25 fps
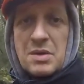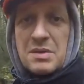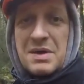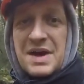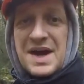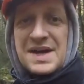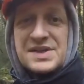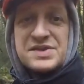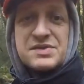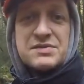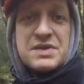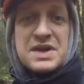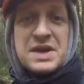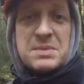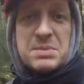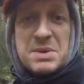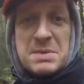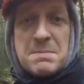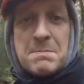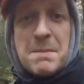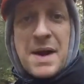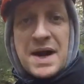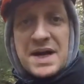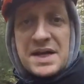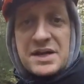hasn't really
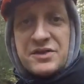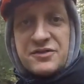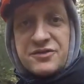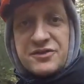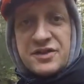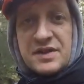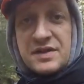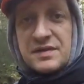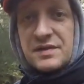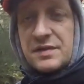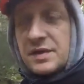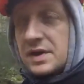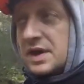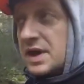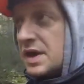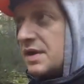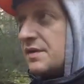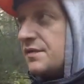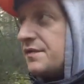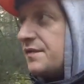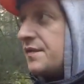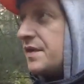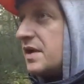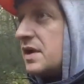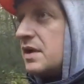been managed
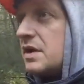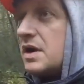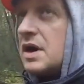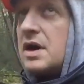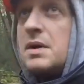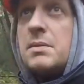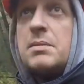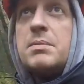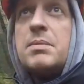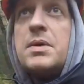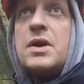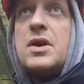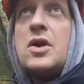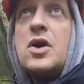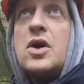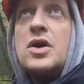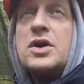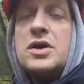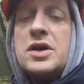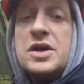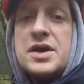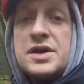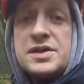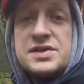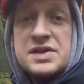for a lot
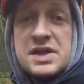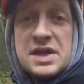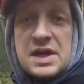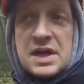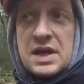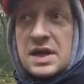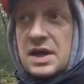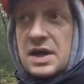of years